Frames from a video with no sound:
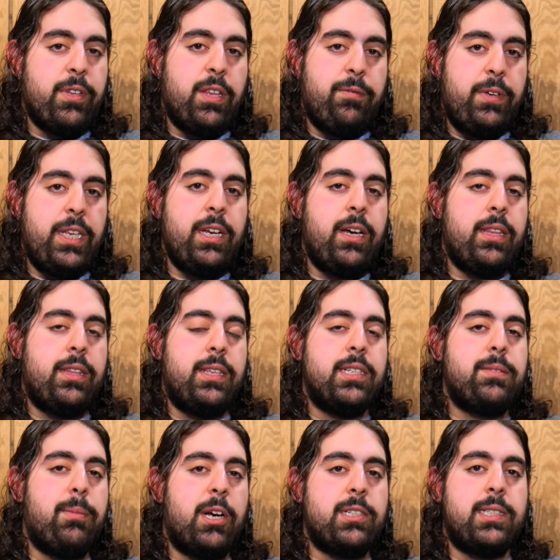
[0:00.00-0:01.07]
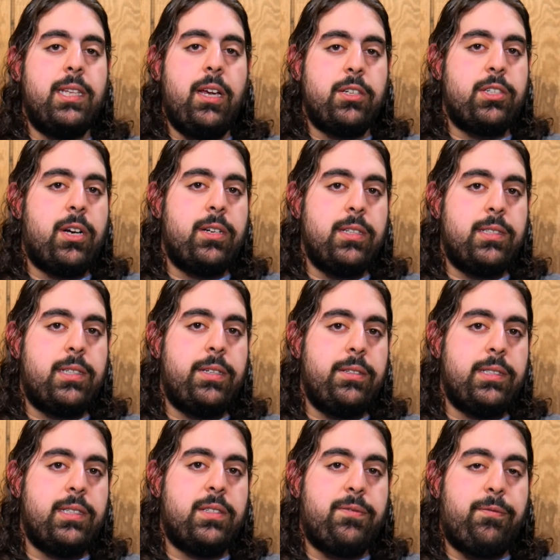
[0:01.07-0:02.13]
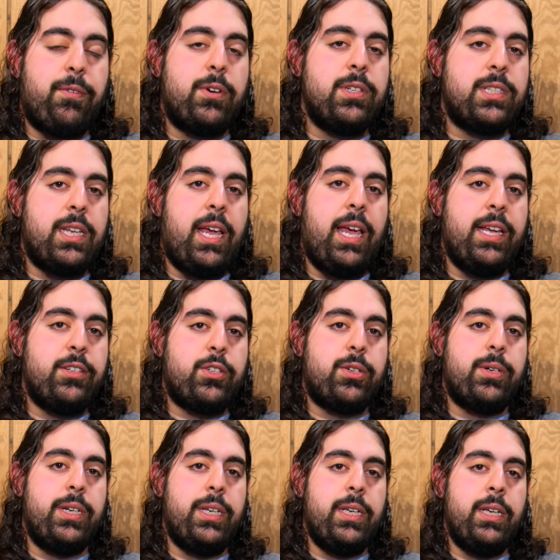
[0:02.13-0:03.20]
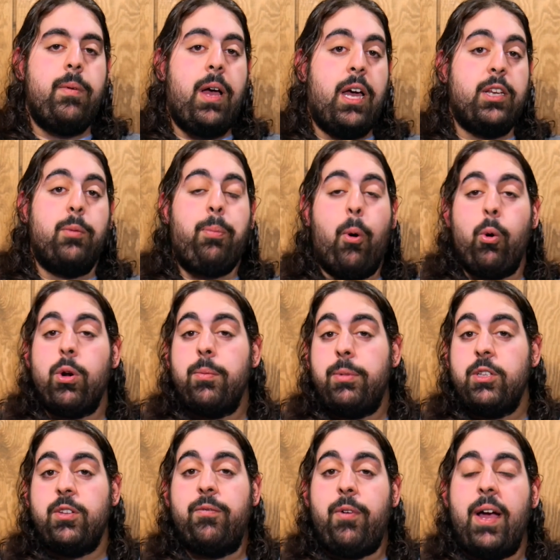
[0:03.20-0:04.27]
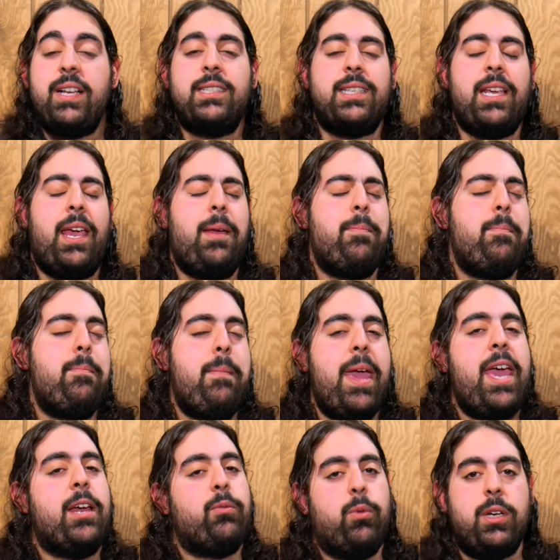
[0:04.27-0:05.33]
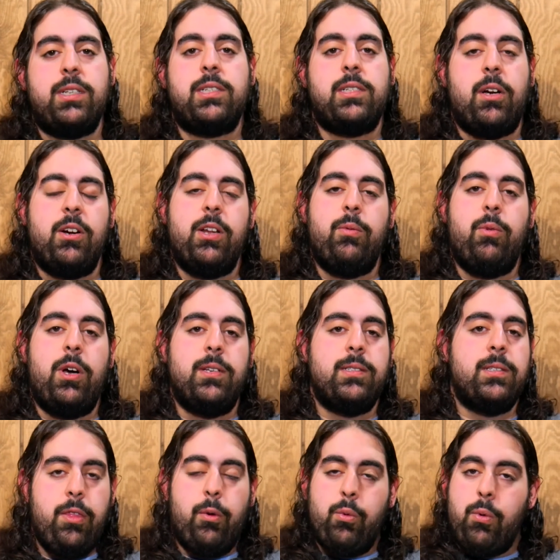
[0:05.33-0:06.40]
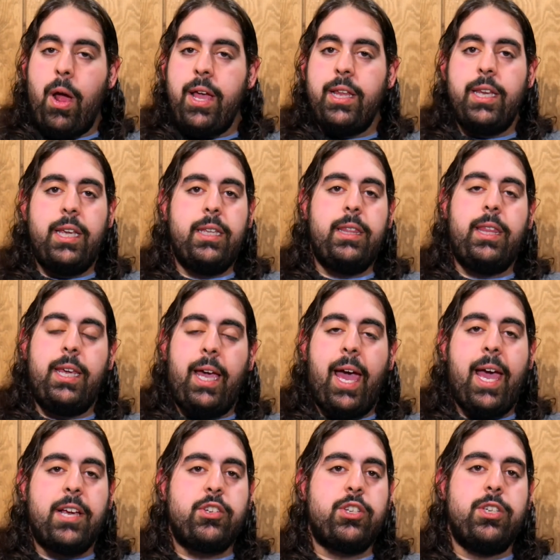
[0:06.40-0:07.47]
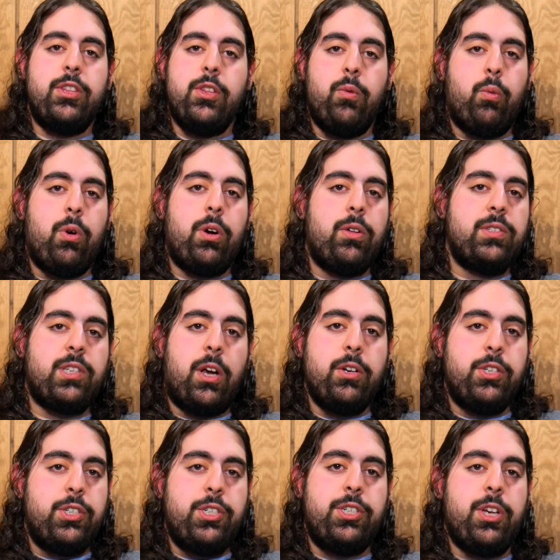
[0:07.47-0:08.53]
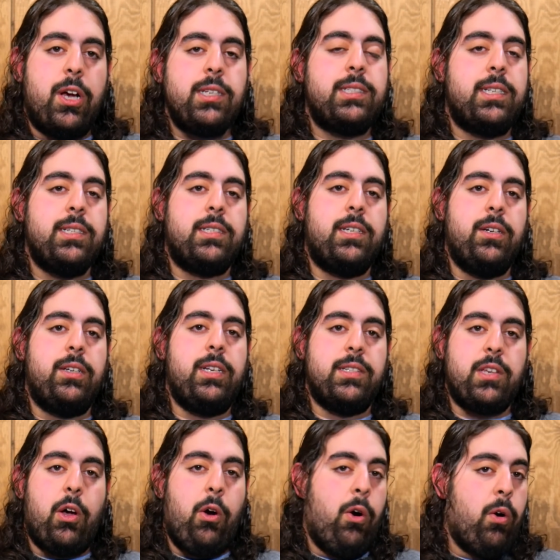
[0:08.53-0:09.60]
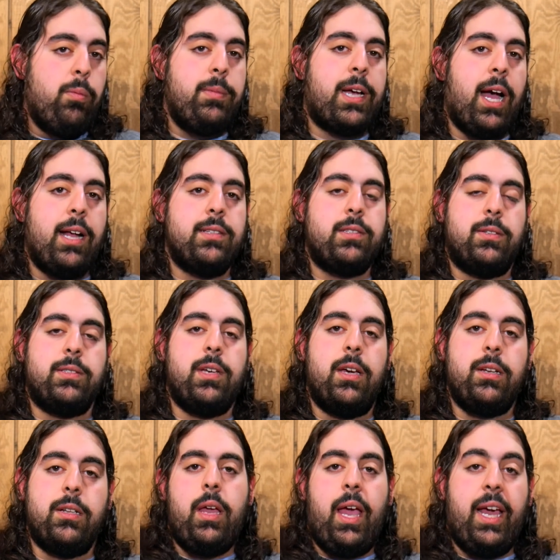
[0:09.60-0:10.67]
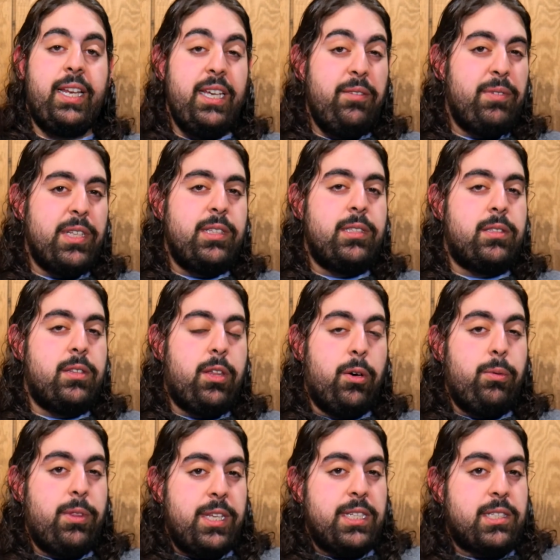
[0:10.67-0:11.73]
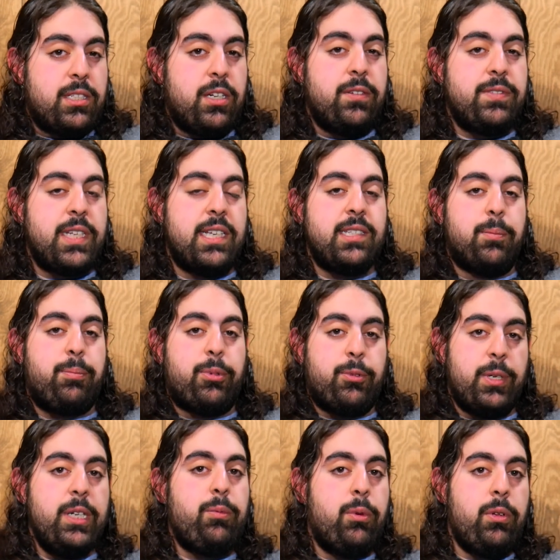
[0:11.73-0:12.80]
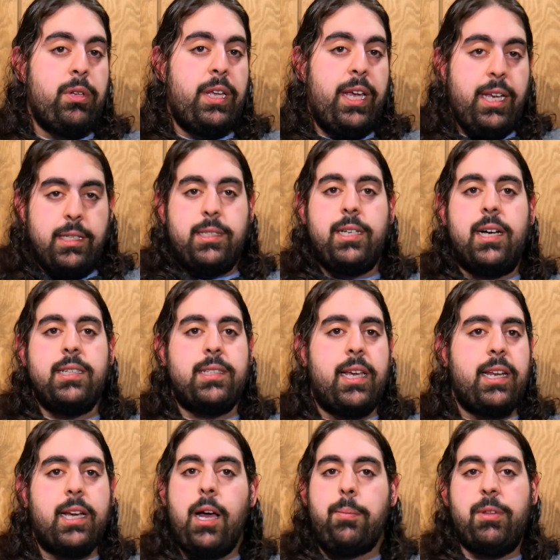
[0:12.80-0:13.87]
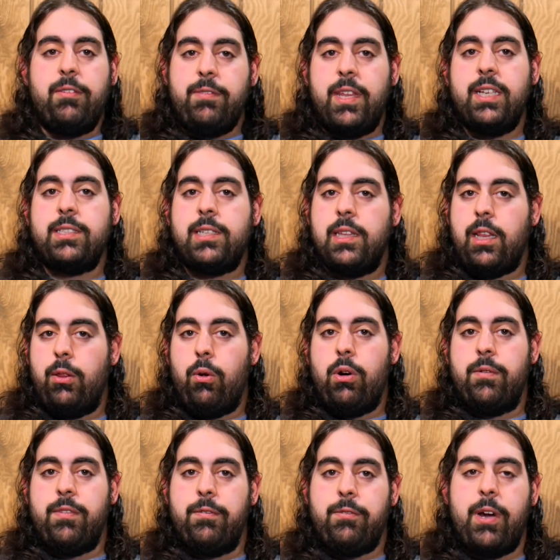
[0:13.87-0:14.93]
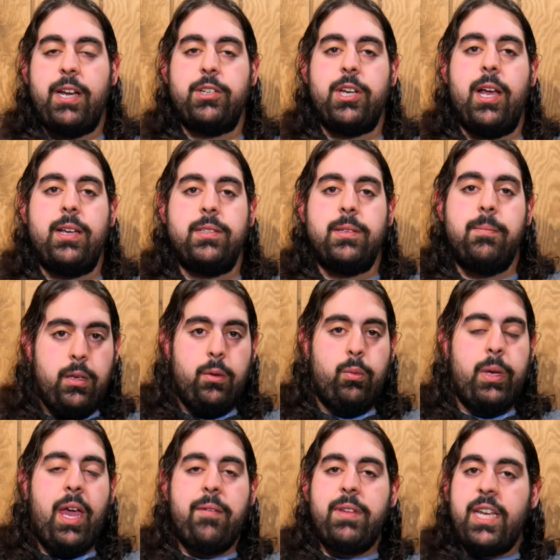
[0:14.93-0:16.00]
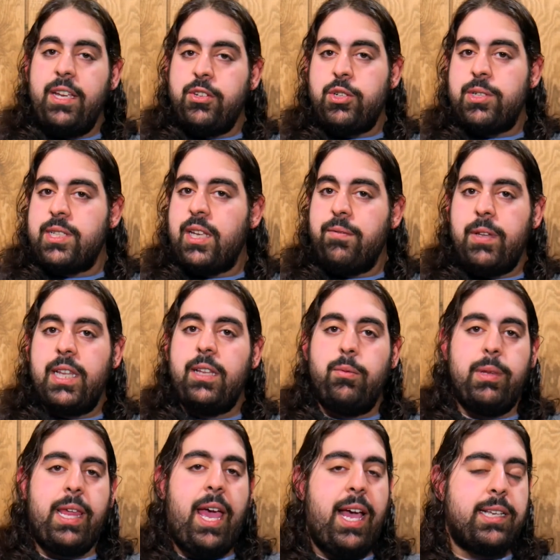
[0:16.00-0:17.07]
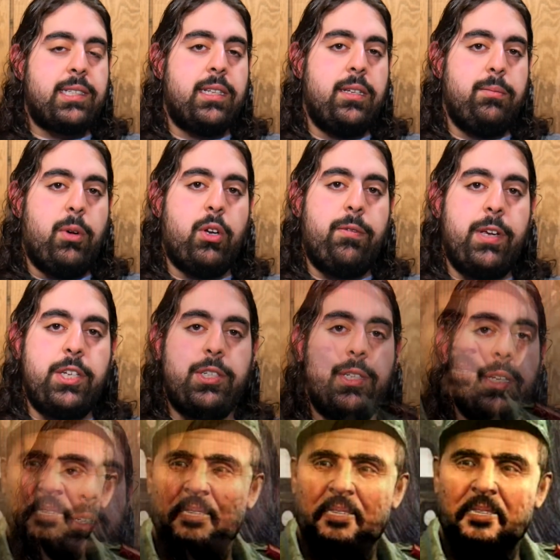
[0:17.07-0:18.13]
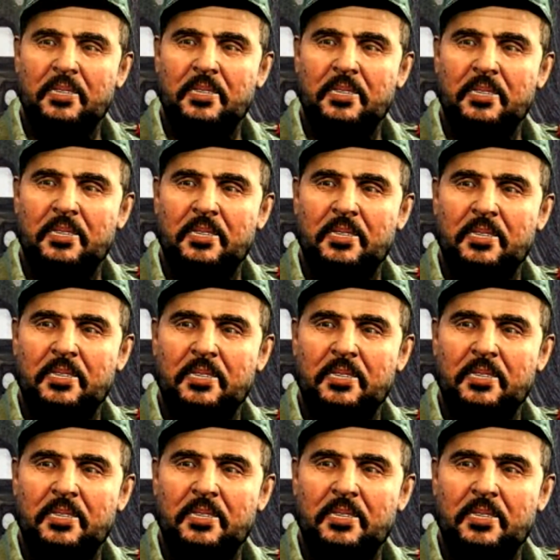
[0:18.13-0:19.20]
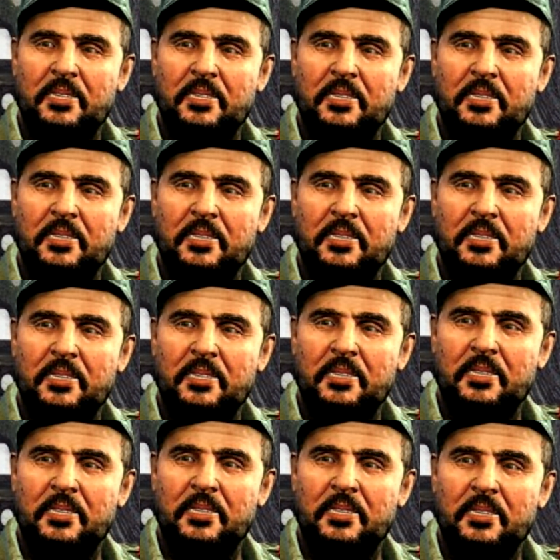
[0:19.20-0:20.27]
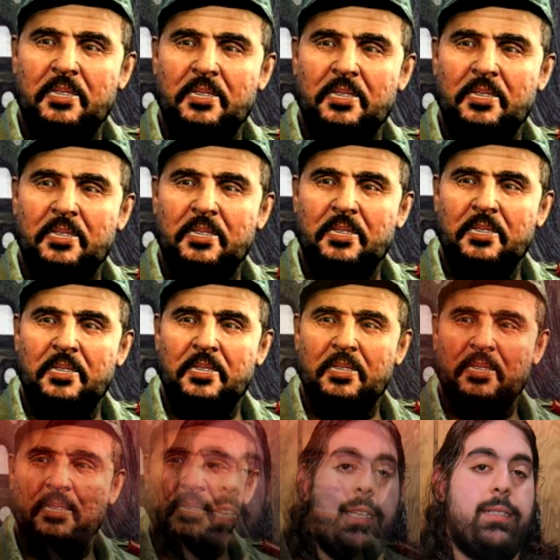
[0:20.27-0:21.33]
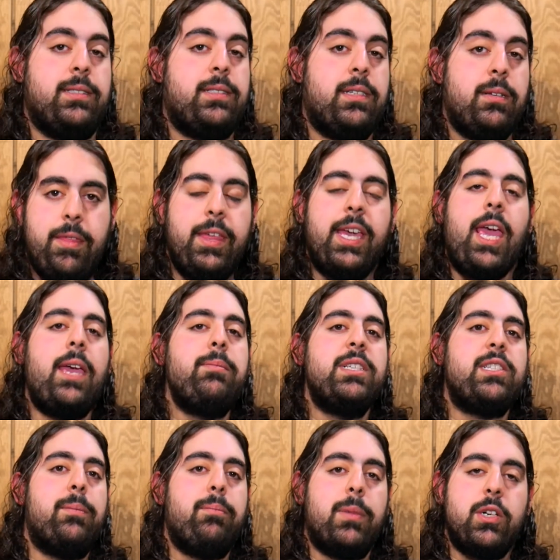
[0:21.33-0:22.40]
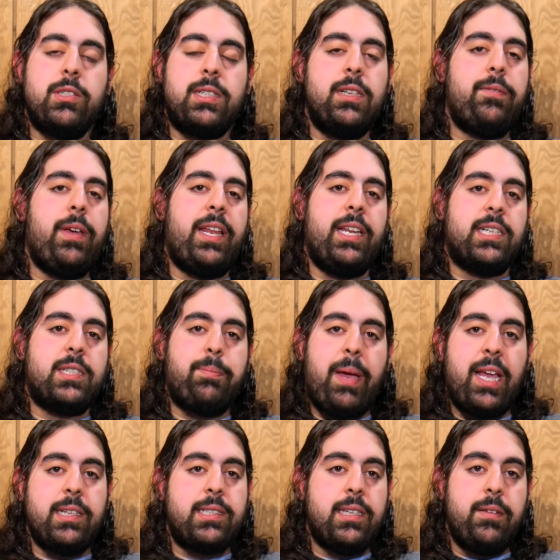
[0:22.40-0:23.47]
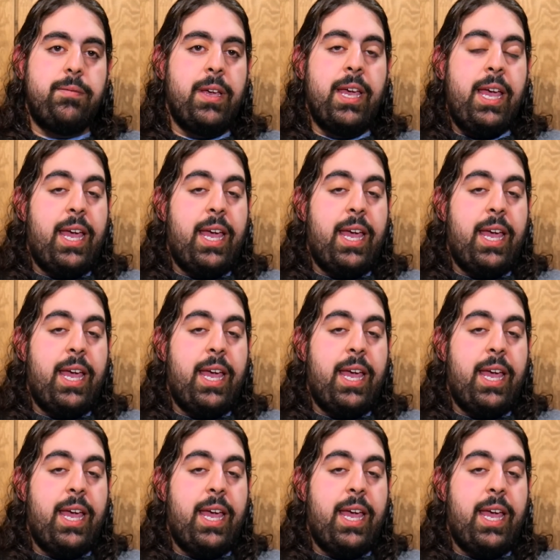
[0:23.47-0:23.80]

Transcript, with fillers: for the Vita, this marks the Uncharted series' first entry on a portable device, and man, what a start it was. The writing, the action, the worlds are just as good as a home console title. And even though this serves as a prequel, it does add a couple of things to the lore of the franchise. We have an interesting villain with excellent motivation in Guerrero, I'd say he's even on par with some of the mainline villains. The game is immersive and expansive,